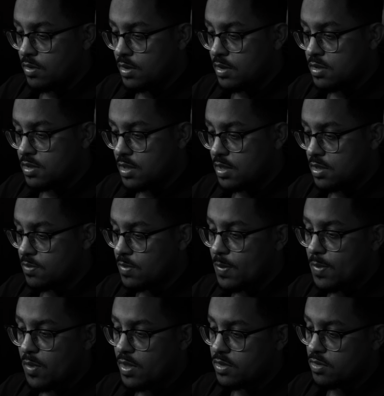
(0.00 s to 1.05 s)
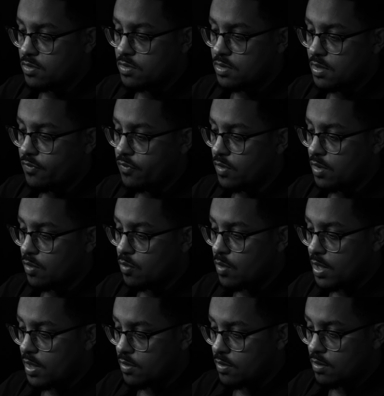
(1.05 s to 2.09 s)
in this case, maybe you ask yourself, well,
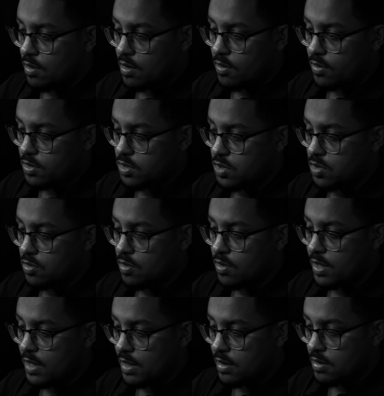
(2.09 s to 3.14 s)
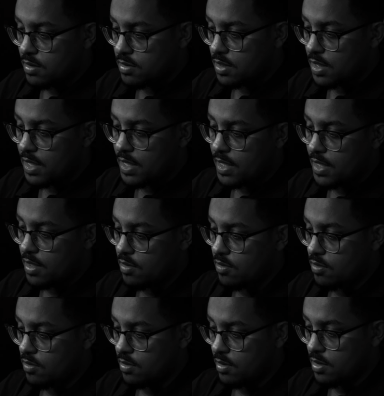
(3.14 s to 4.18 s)
why aren't you looking at this high
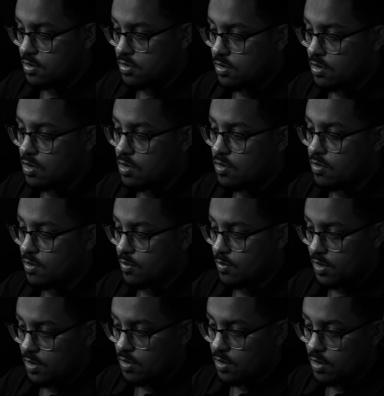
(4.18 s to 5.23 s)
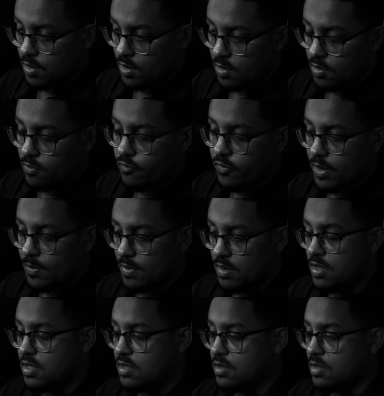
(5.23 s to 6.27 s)
or this low? And when you're, framing
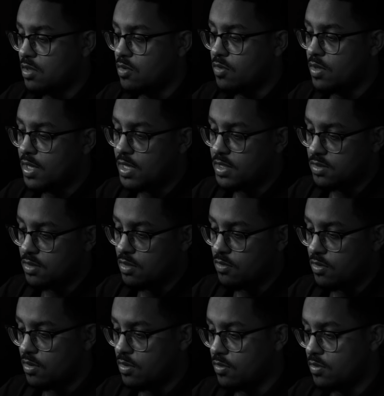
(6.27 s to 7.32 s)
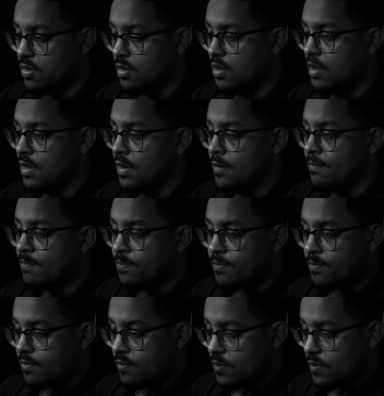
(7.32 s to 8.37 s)
these lower highs and lower lows.
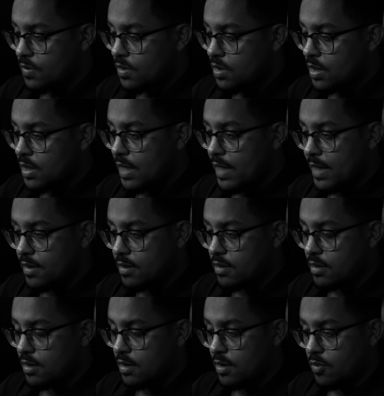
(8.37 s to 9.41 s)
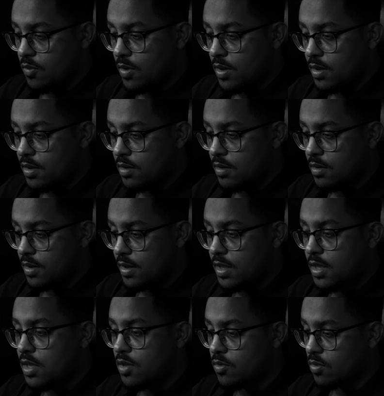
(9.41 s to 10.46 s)
And one
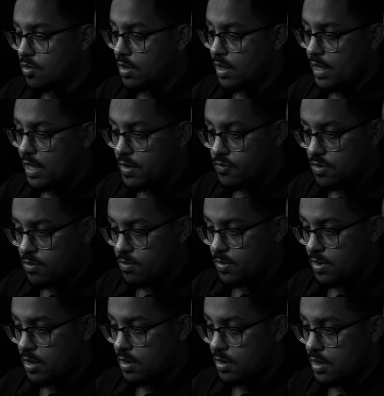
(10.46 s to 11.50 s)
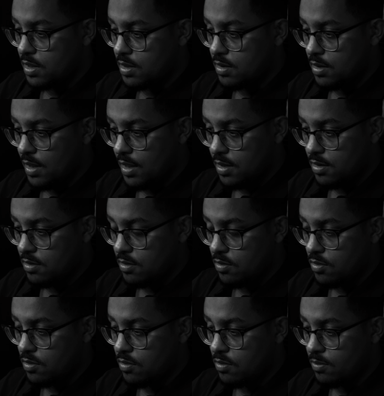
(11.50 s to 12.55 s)
key rule I have with me that has,
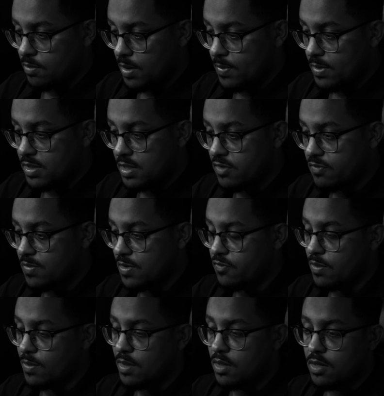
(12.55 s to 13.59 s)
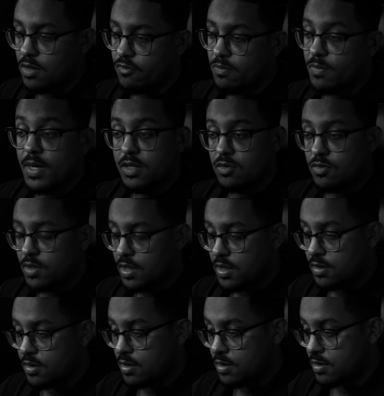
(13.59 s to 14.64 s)
maybe saved me from a lot of bad
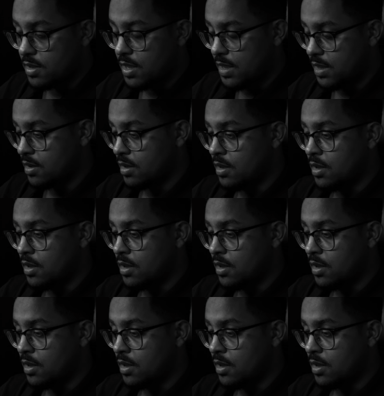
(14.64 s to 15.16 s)
trades is that